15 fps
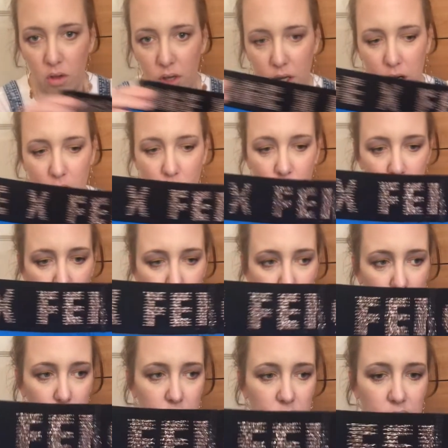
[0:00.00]
you know, on the
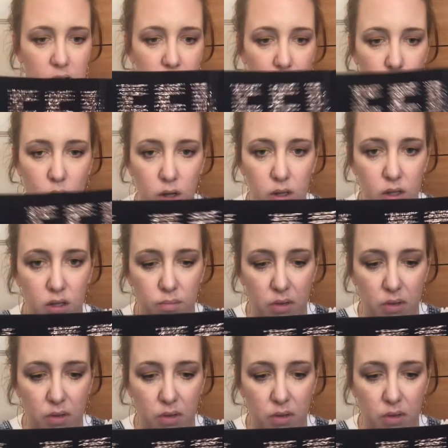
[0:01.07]
bum of these ones.